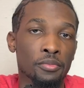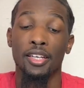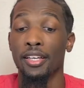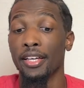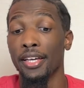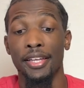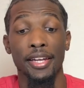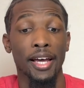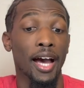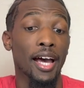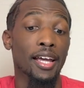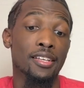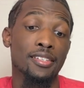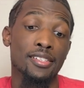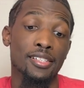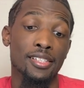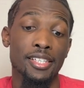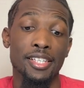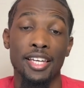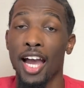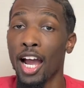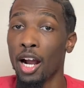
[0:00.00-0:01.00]
And
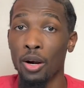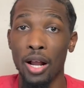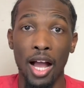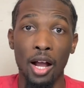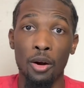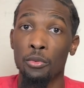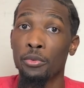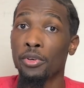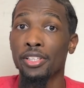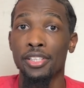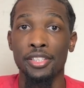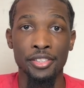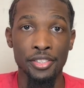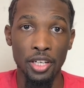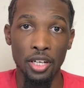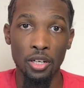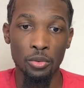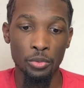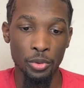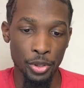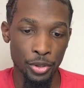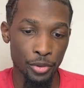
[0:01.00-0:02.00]
honestly, I really don't
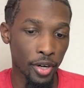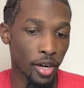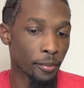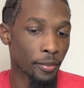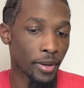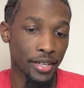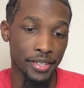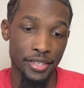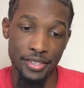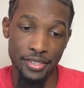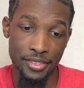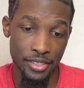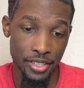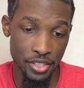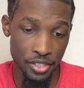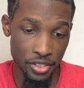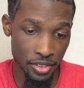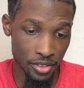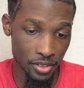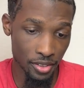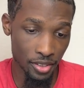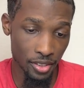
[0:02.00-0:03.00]
regret my
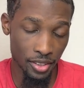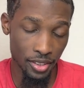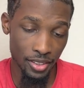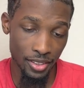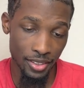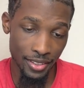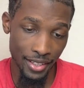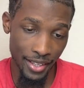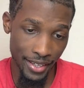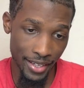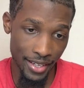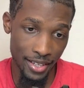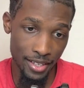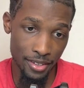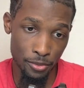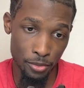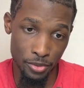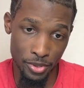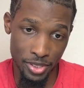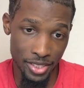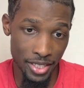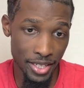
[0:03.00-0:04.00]
decision. Like I
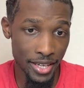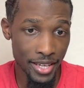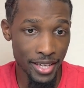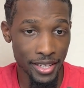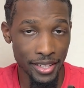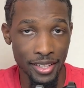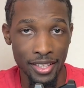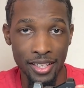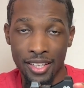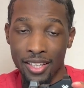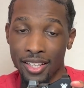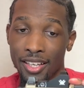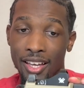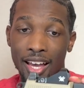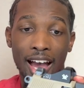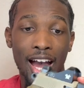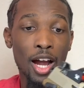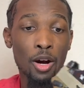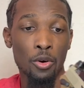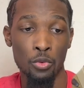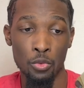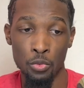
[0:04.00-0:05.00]
was saying,
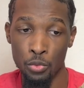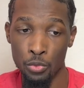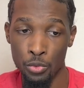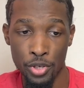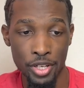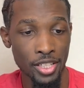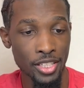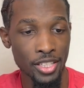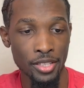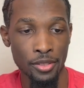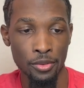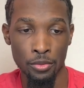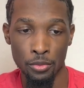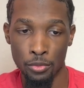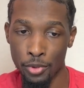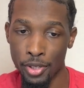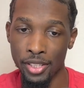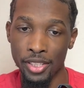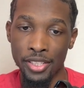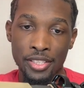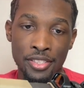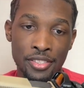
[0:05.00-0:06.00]
I
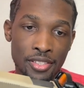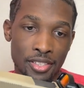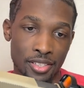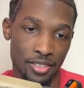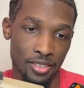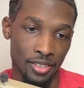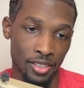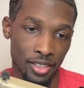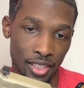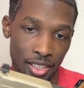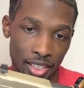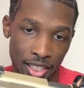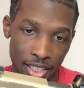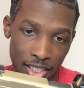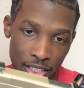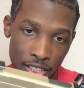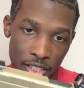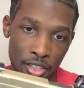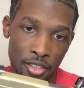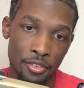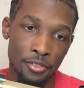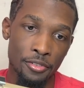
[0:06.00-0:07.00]
really just
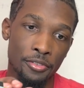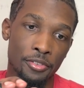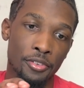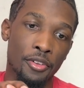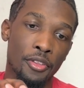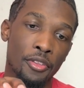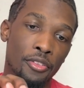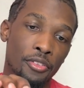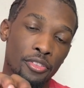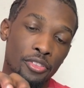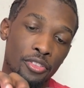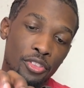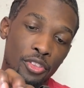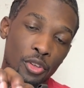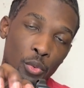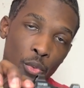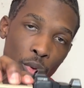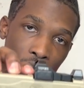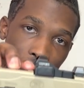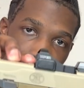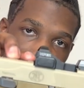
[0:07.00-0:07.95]
love the way